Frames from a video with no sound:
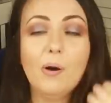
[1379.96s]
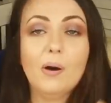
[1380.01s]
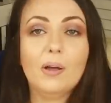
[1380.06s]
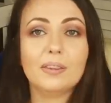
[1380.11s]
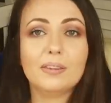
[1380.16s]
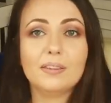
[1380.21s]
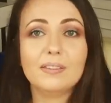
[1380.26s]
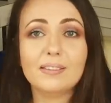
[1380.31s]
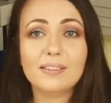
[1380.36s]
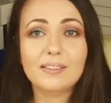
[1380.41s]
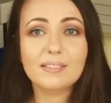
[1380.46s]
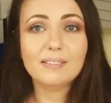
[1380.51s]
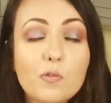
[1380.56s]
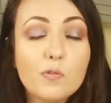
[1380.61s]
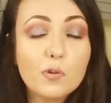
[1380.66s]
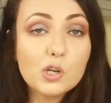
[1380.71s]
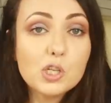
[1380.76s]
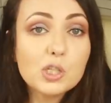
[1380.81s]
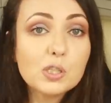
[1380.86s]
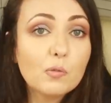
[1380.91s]
on!
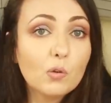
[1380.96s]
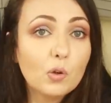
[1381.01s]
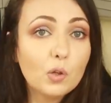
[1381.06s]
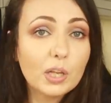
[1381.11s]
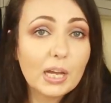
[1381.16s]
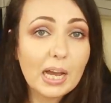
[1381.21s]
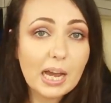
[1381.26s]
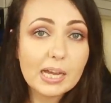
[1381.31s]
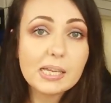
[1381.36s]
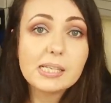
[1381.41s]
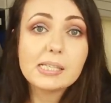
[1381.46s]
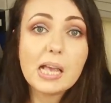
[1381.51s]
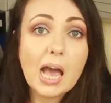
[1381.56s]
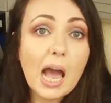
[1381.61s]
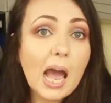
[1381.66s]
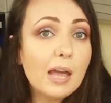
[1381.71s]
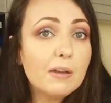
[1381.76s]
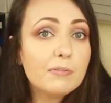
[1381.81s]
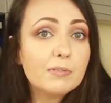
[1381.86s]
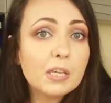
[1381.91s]
First of all, guys,
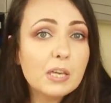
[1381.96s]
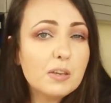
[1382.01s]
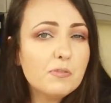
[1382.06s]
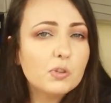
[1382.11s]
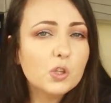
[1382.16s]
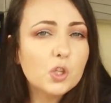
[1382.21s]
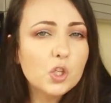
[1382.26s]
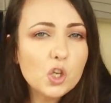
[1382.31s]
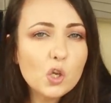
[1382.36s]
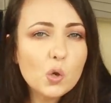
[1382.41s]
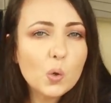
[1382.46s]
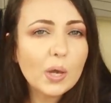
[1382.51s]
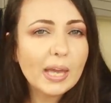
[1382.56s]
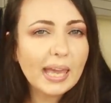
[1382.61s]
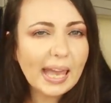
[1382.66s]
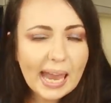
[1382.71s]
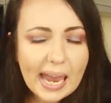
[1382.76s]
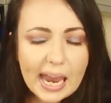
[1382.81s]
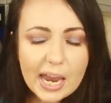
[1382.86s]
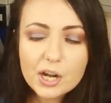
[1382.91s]
I've given you
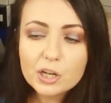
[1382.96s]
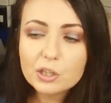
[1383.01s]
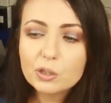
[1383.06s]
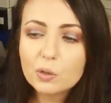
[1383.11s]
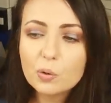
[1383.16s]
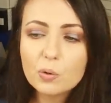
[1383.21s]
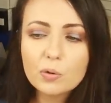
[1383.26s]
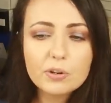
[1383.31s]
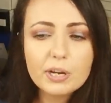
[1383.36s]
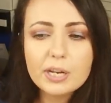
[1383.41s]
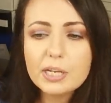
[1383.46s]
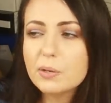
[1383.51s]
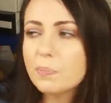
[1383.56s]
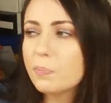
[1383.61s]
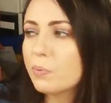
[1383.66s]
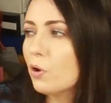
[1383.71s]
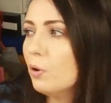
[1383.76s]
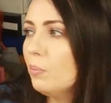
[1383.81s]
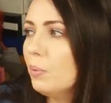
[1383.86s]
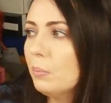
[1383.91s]
hair to already
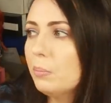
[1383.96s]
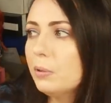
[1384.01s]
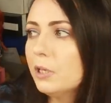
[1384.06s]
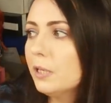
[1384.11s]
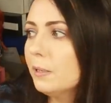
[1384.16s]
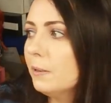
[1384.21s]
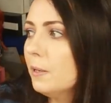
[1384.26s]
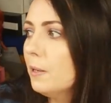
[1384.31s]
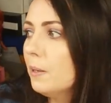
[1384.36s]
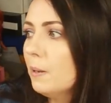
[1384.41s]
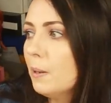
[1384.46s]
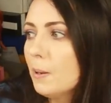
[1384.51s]
probably